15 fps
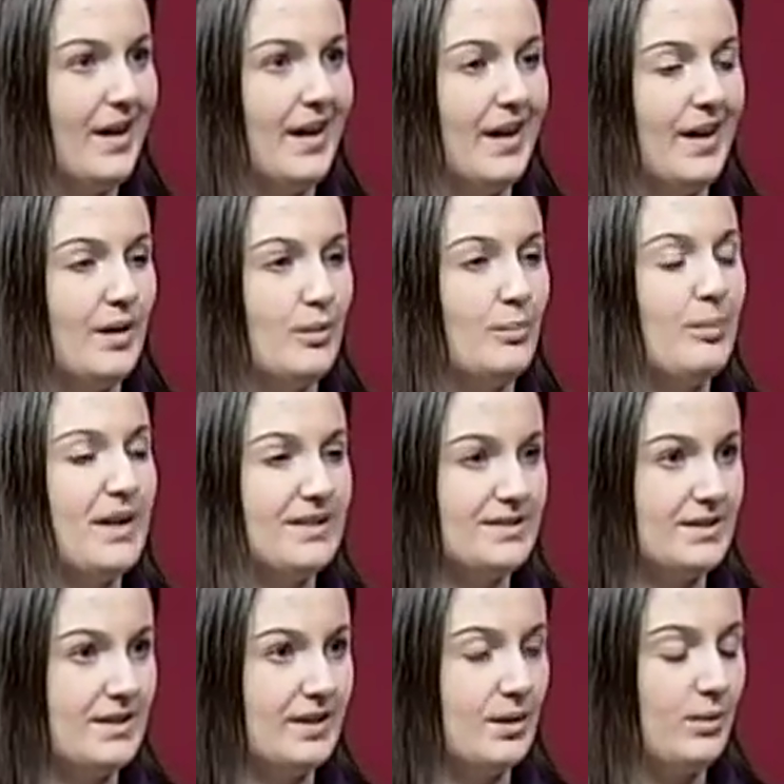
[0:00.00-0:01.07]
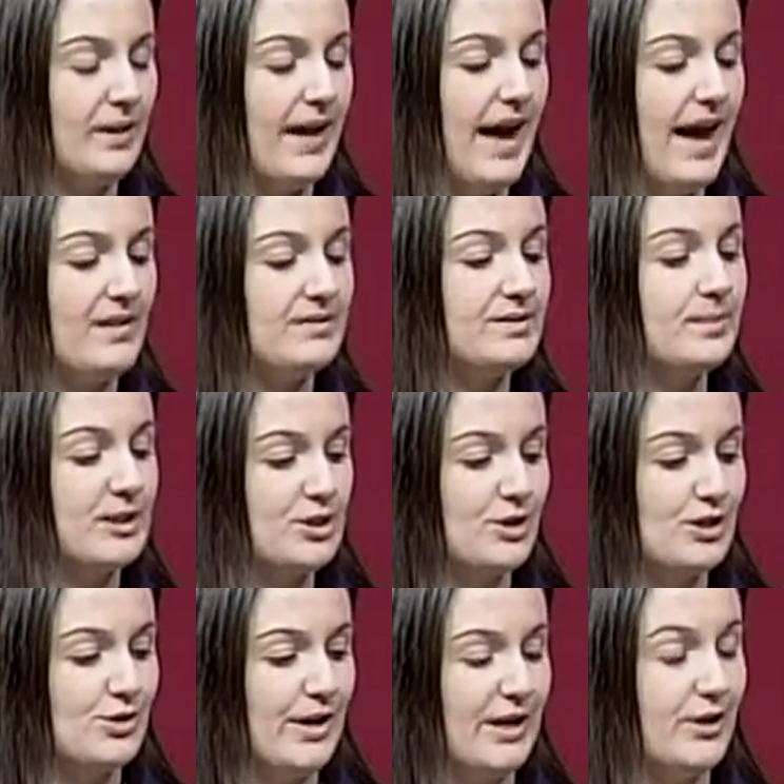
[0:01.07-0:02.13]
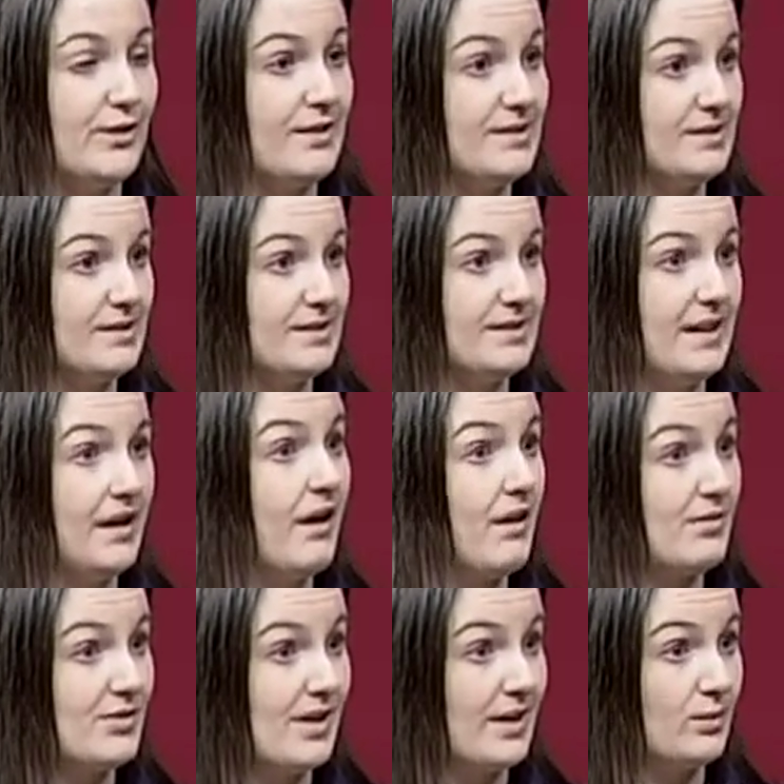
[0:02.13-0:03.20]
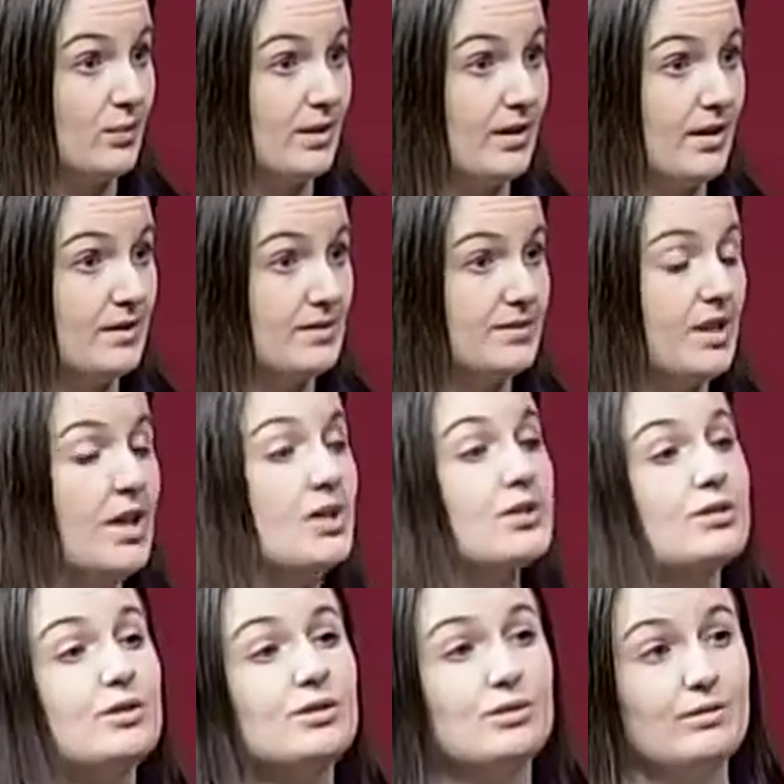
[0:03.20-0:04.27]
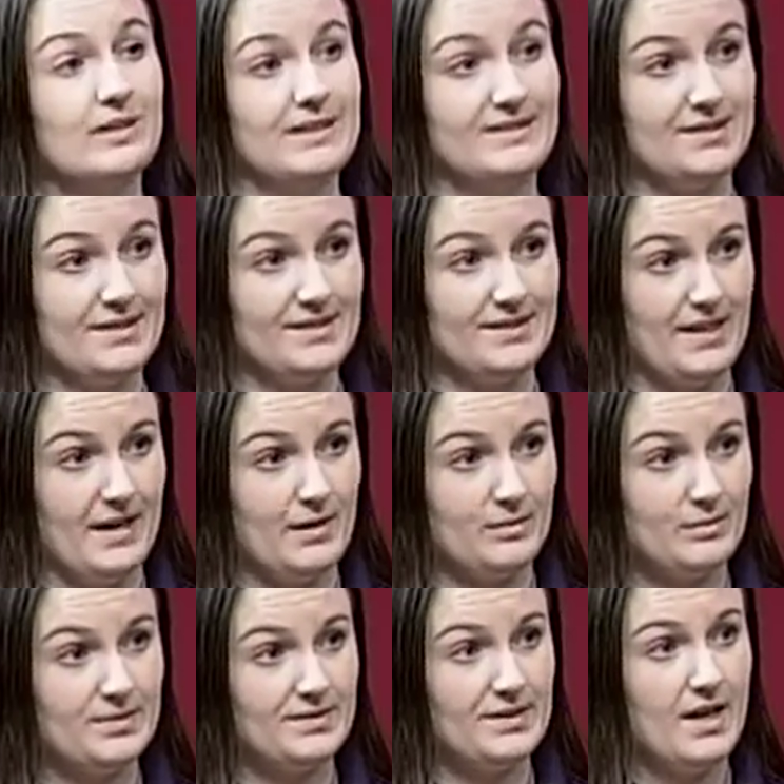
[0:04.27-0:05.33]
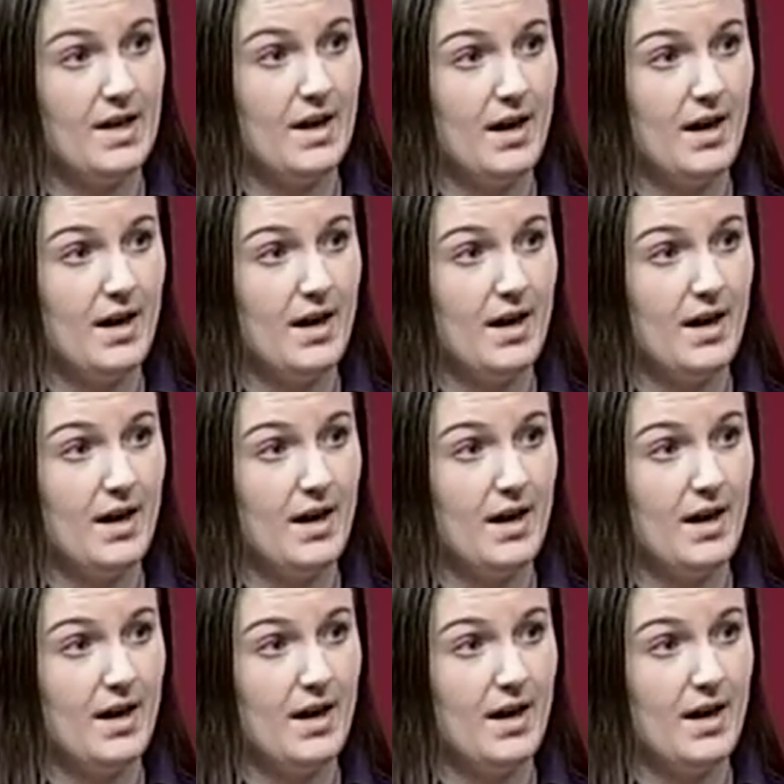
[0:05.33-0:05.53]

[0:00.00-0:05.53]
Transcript: and basically we have specially trained nurses that contract with us to do these exams